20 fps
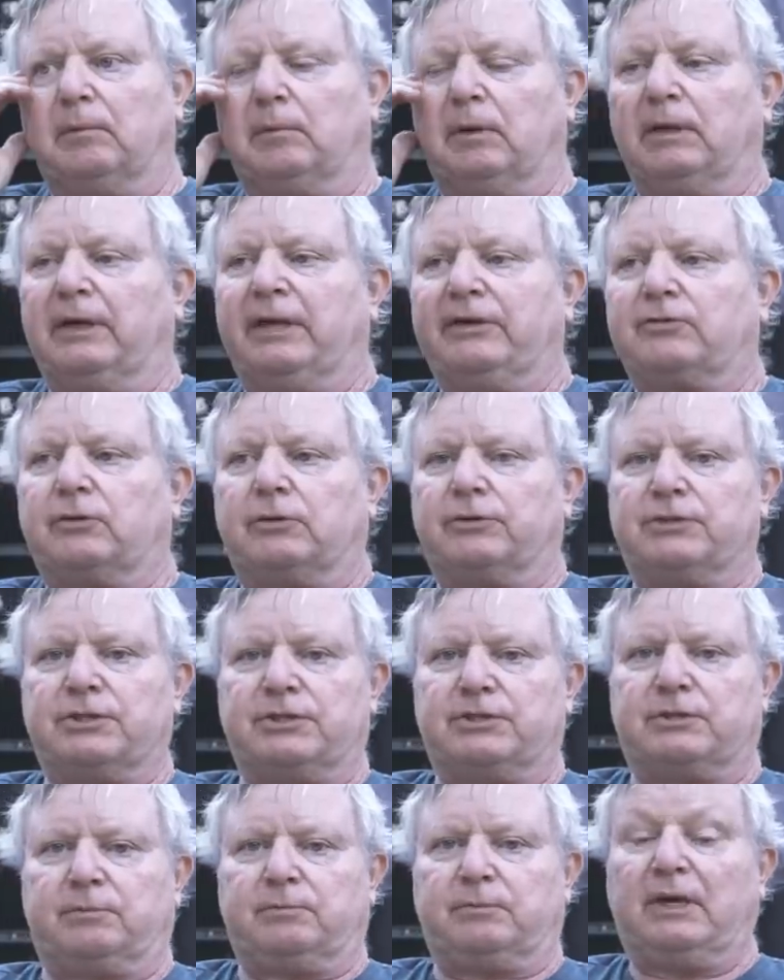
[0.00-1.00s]
electrical
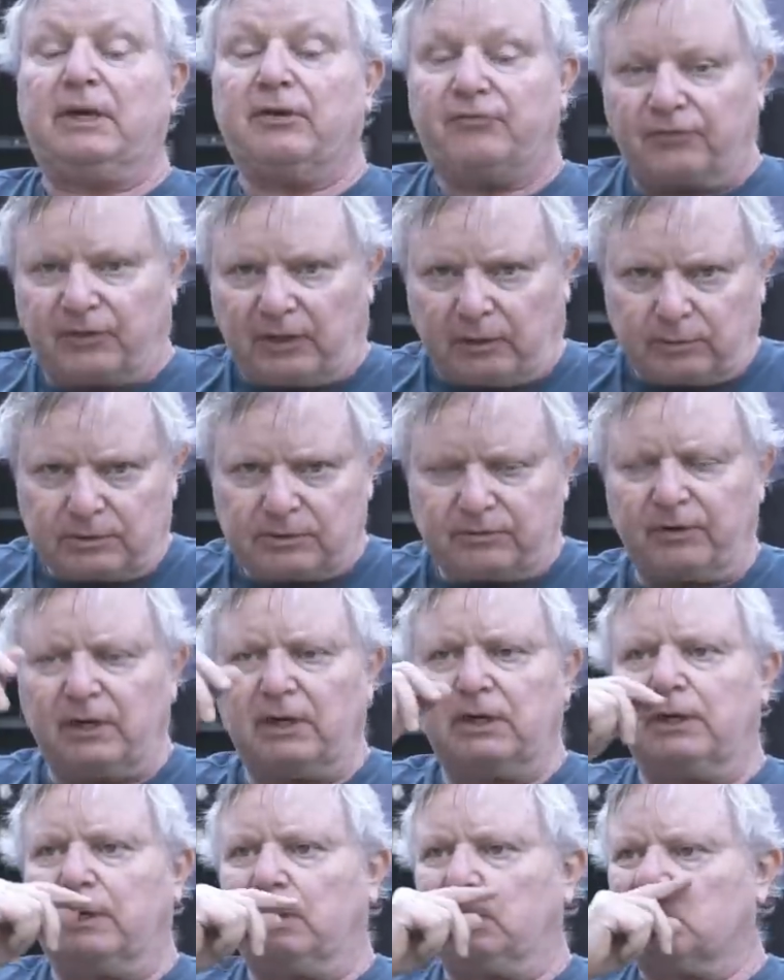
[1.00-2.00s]
system if there was a
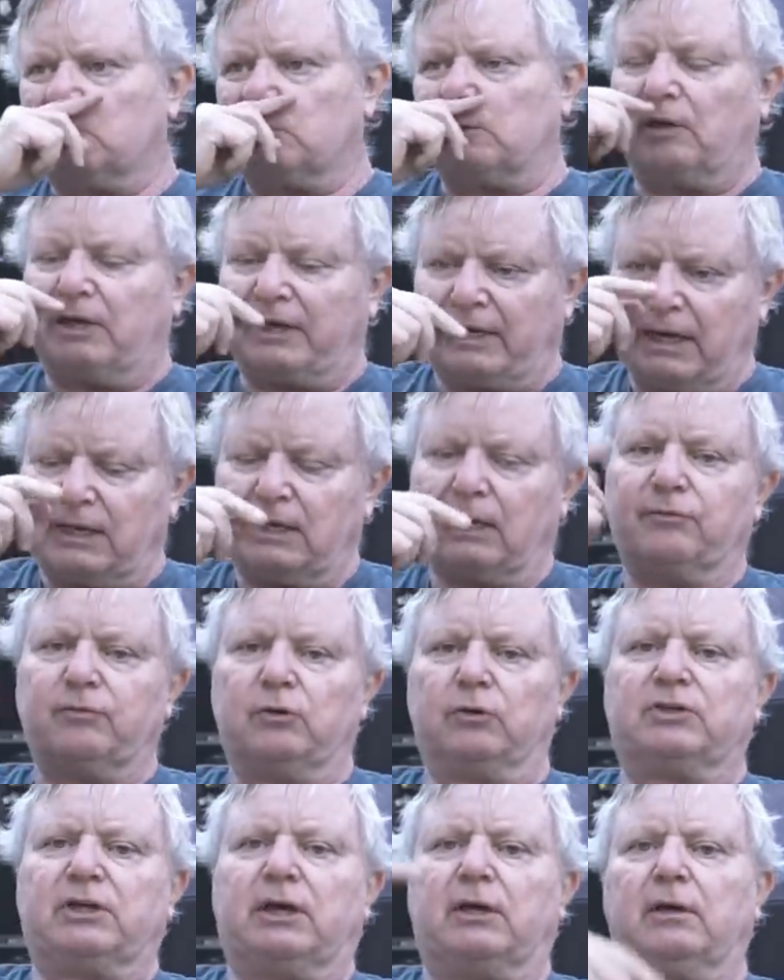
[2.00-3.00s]
failure. So again, I
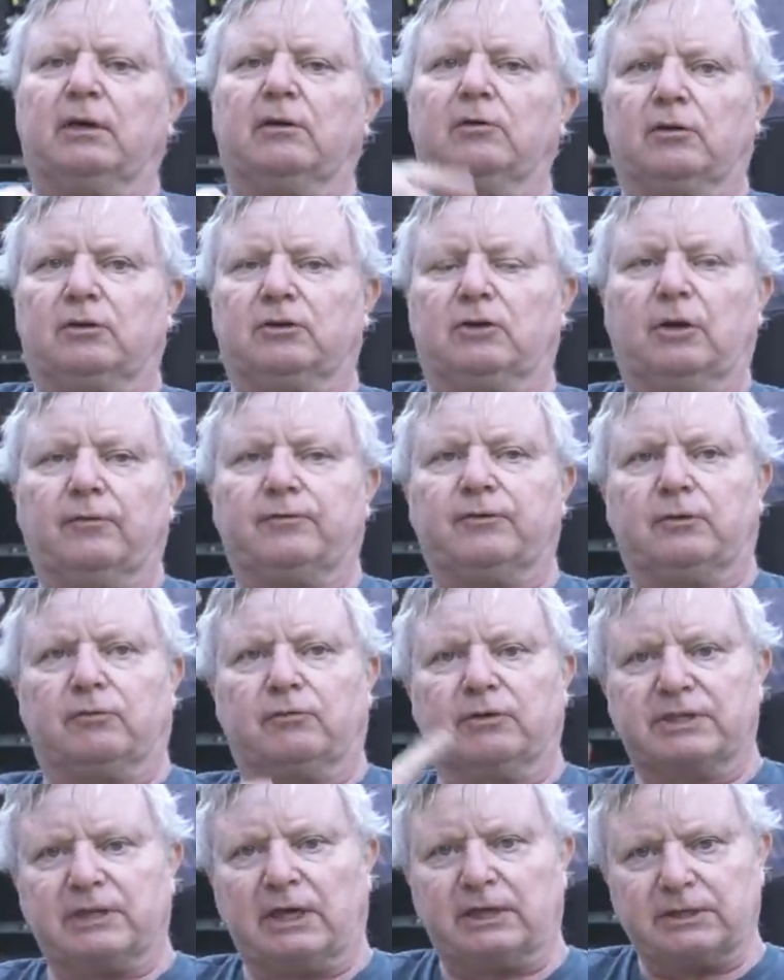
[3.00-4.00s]
looked after the
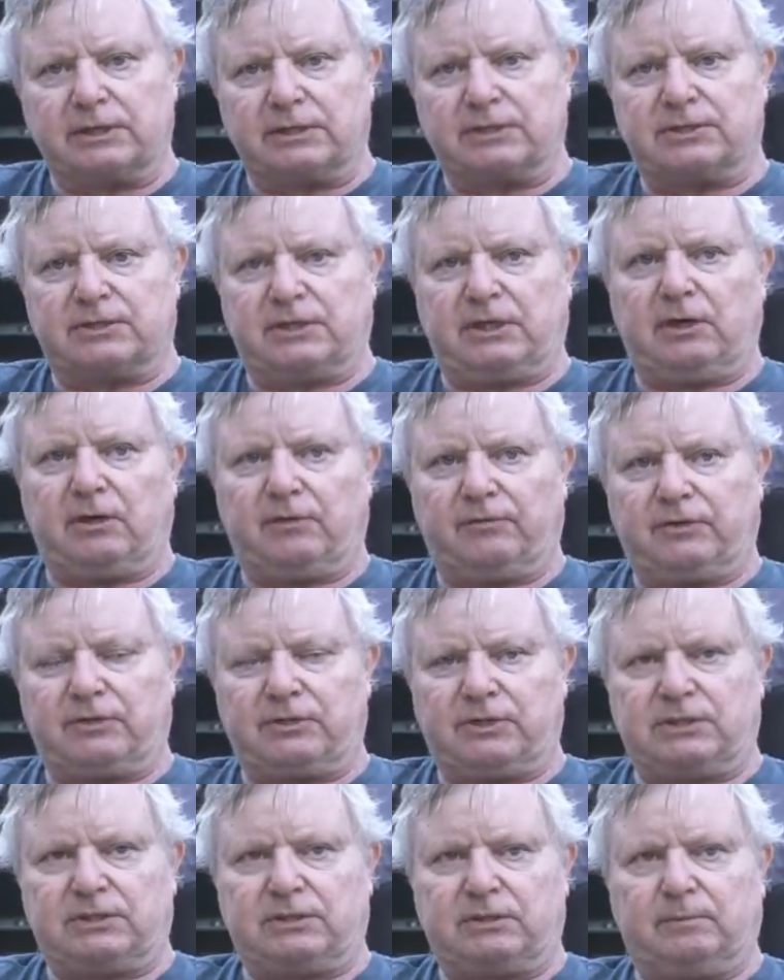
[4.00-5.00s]
redundancy of the
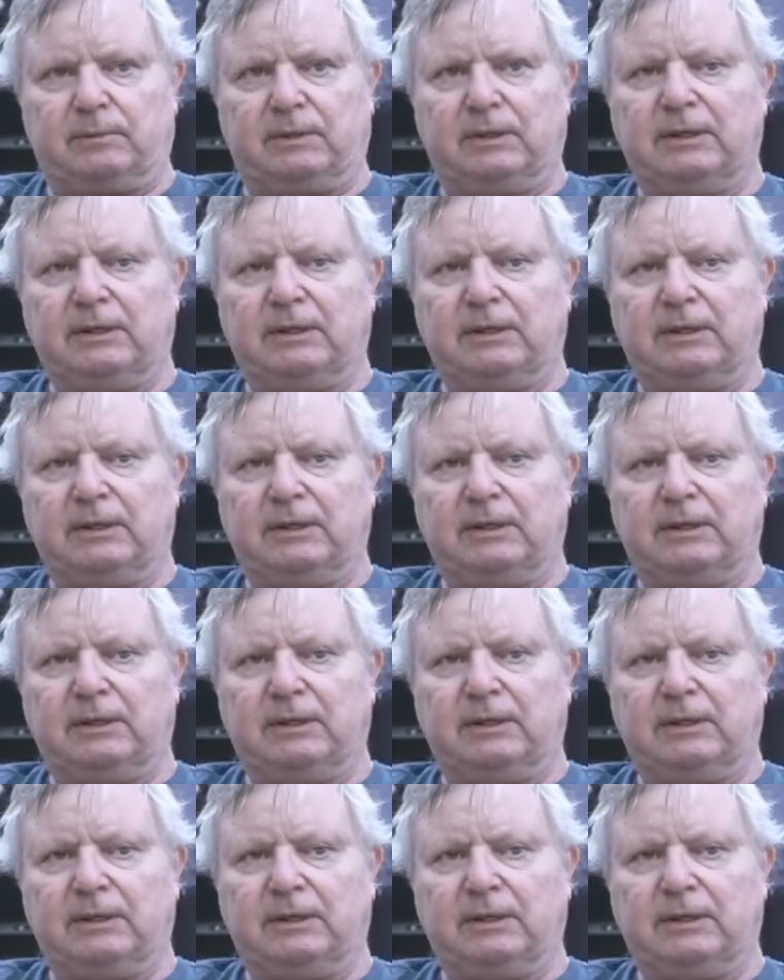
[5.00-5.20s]
system.